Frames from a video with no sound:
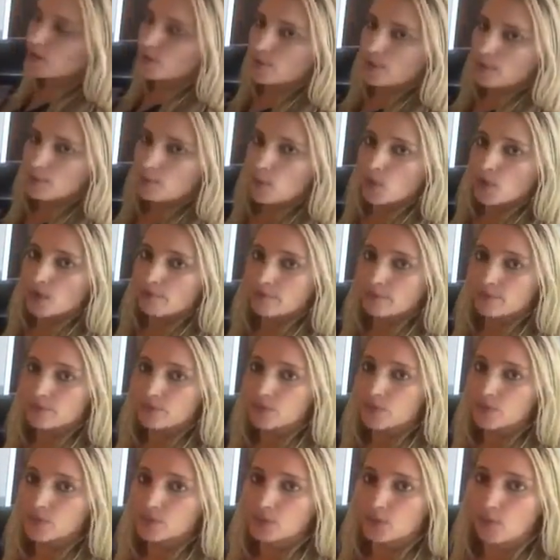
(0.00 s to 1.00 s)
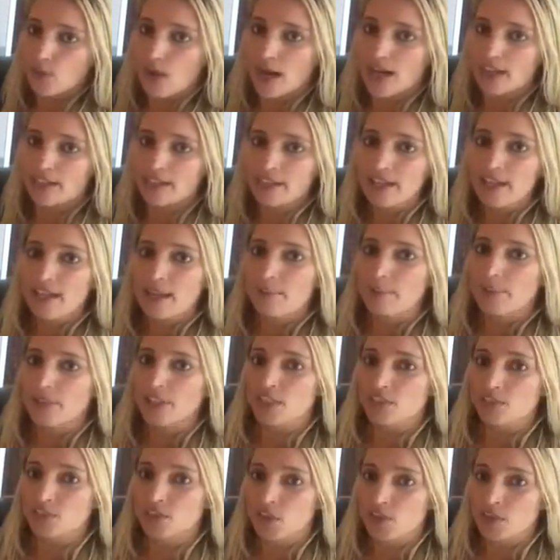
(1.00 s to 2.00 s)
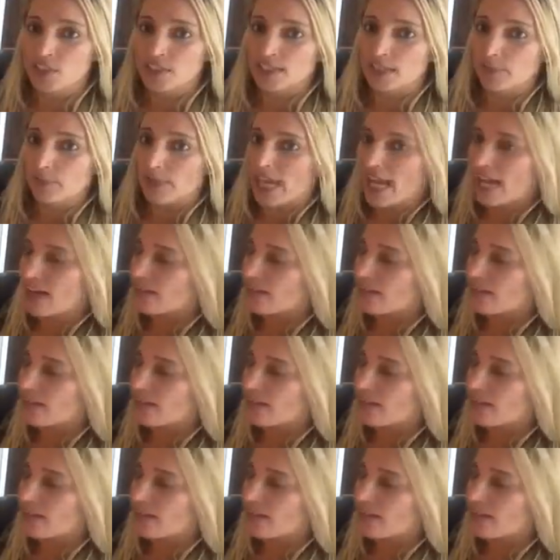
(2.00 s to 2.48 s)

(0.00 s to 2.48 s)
doing more of a full squat, but you'll notice that we